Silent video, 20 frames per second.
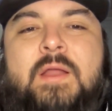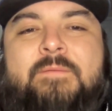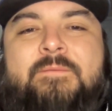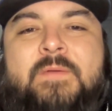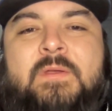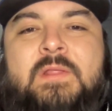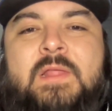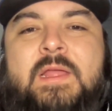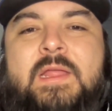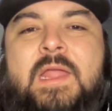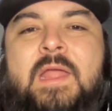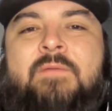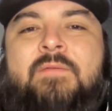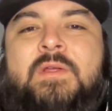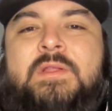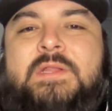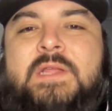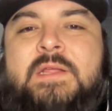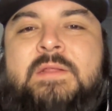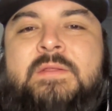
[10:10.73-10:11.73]
"I feel like
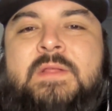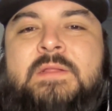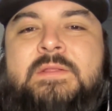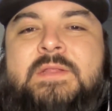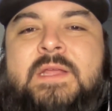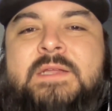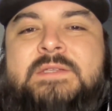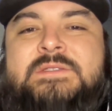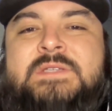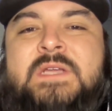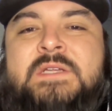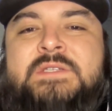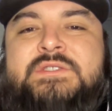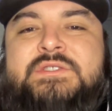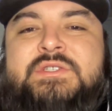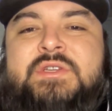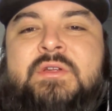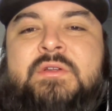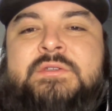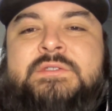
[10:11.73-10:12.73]
everything that they
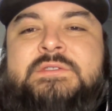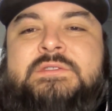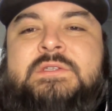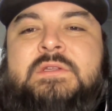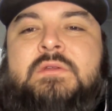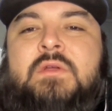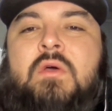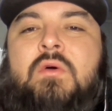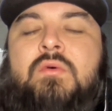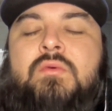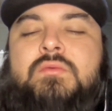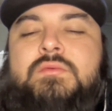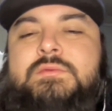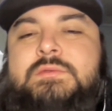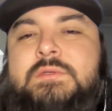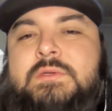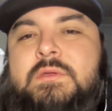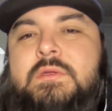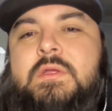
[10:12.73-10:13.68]
touch turns to gold."